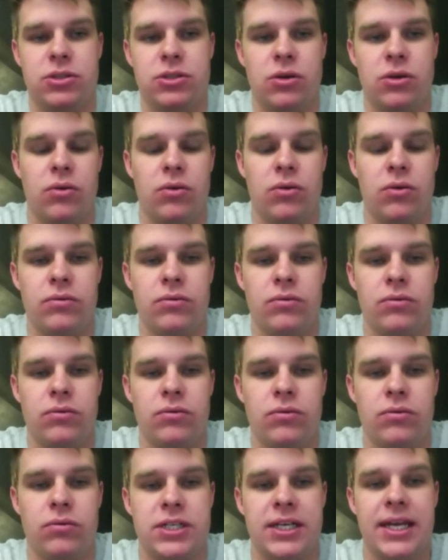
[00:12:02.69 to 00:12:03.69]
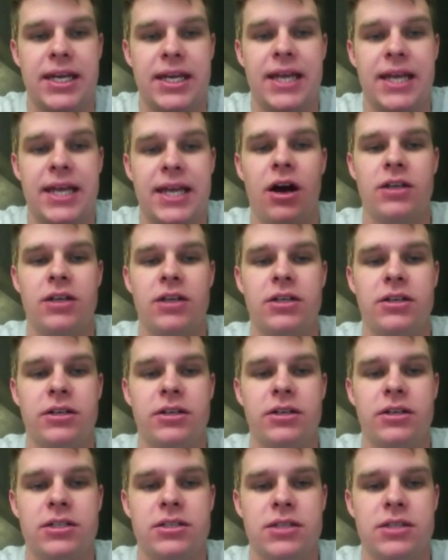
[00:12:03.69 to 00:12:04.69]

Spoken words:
So to get the doctors,